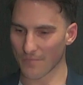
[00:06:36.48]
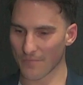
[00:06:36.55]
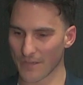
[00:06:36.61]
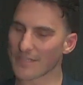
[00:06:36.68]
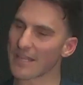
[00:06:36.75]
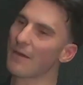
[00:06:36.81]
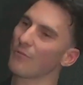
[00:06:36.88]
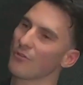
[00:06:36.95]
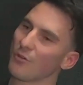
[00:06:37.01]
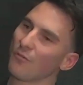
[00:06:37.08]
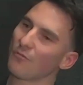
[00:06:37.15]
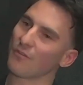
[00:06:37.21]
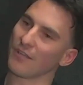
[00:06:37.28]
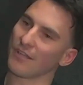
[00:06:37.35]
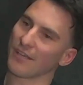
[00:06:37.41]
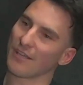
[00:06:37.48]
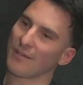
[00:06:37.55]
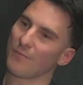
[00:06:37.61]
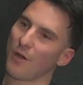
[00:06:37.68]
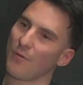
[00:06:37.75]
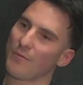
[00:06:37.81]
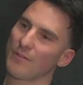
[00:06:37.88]
is that what you're feeling at the
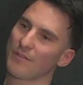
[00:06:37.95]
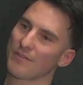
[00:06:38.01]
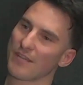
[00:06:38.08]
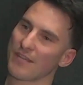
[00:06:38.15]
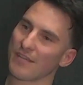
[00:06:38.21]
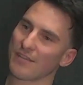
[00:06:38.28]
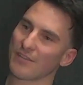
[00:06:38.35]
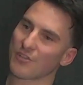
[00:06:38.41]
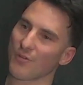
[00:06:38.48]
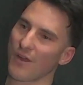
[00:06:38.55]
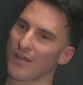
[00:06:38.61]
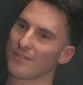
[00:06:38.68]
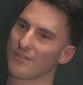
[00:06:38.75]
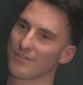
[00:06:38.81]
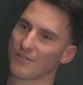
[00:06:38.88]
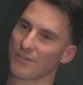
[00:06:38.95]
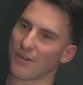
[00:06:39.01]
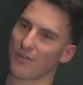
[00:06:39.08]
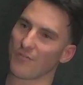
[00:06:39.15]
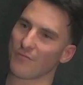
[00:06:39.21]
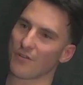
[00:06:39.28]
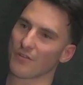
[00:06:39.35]
moment? Seeing the trends,
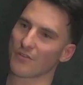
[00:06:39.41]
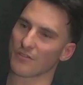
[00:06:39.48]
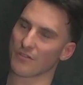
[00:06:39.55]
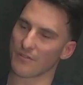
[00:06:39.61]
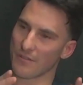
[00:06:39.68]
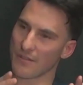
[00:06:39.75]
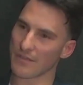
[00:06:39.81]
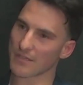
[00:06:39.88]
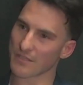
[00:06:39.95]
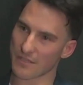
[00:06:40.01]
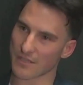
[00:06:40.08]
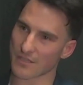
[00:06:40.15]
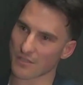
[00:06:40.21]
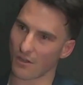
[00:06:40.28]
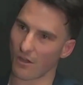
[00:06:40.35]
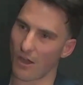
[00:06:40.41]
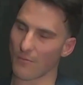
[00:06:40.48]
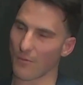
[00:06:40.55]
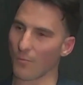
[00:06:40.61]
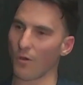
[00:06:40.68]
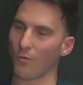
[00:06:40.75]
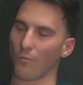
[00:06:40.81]
versus this time
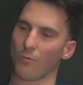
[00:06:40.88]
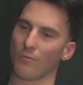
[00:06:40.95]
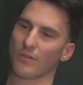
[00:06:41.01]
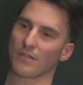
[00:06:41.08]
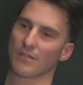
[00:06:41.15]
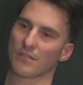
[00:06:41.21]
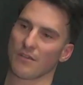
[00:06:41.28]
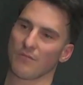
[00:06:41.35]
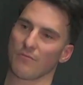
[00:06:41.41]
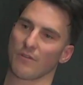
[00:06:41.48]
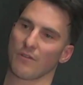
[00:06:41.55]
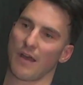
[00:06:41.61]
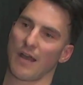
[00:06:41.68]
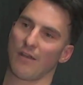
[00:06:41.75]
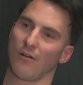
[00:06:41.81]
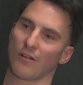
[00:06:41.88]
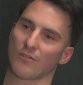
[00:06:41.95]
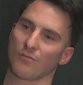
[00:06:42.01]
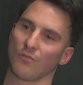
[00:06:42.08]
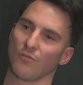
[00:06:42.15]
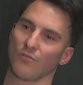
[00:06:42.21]
and what we can see with AI tools